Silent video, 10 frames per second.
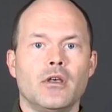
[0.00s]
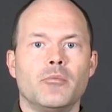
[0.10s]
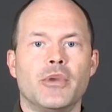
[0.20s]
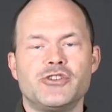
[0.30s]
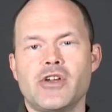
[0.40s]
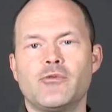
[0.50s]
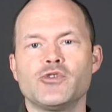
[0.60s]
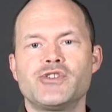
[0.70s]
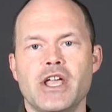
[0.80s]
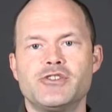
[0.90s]
But several
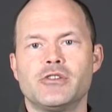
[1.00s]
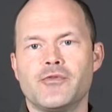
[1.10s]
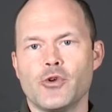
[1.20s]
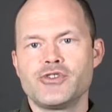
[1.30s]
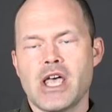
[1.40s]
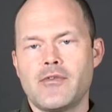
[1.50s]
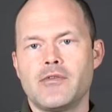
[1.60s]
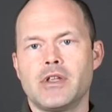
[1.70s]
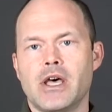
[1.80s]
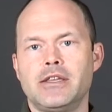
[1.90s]
states in the first half
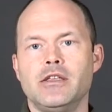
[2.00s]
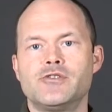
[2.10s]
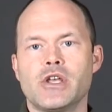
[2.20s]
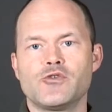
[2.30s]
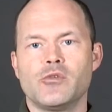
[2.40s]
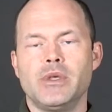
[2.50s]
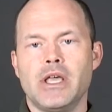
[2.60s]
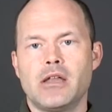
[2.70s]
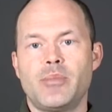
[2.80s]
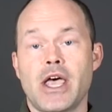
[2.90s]
of the 19th century
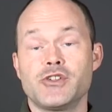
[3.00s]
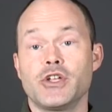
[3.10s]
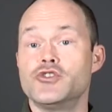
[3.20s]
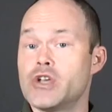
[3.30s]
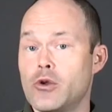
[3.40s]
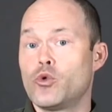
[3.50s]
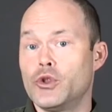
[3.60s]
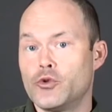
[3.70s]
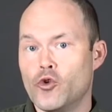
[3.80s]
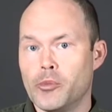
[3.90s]
began passing general
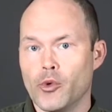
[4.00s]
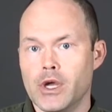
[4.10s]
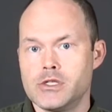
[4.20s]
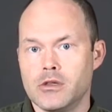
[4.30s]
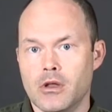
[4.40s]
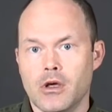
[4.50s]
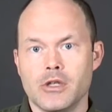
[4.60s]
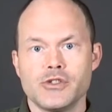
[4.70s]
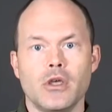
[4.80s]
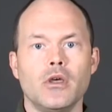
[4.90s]
incorporation
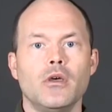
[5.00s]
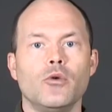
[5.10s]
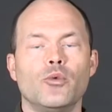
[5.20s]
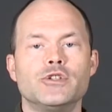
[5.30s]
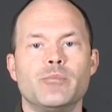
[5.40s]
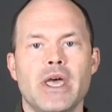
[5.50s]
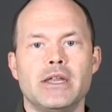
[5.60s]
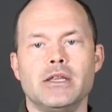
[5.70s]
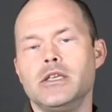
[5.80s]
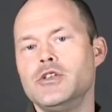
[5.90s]
laws, which made
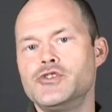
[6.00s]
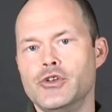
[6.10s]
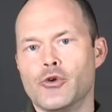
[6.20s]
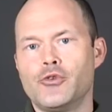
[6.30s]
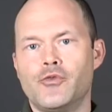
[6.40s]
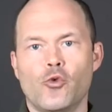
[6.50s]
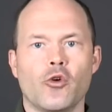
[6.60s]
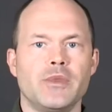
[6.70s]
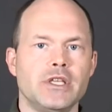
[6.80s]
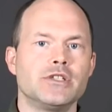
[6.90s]
it easier to
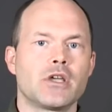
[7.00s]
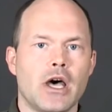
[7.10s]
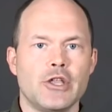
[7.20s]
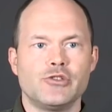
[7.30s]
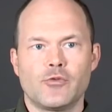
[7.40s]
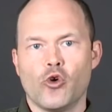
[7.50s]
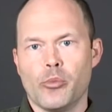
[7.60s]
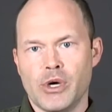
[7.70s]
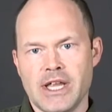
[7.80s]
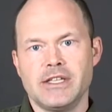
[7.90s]
form these kinds of
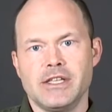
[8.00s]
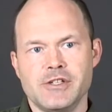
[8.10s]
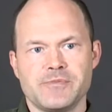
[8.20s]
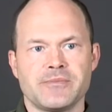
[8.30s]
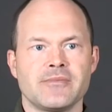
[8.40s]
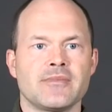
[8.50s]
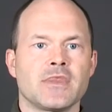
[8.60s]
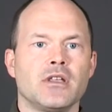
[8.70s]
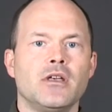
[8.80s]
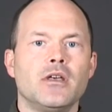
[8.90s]
corporate entities.
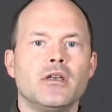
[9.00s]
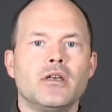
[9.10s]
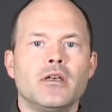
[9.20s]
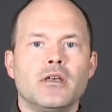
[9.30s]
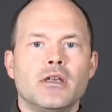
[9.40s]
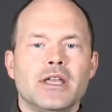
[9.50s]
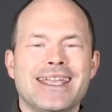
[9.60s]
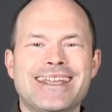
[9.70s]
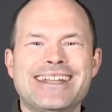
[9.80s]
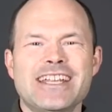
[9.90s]

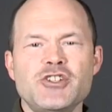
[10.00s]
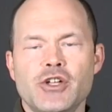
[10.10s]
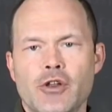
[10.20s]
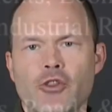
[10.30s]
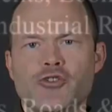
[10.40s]
In addition, the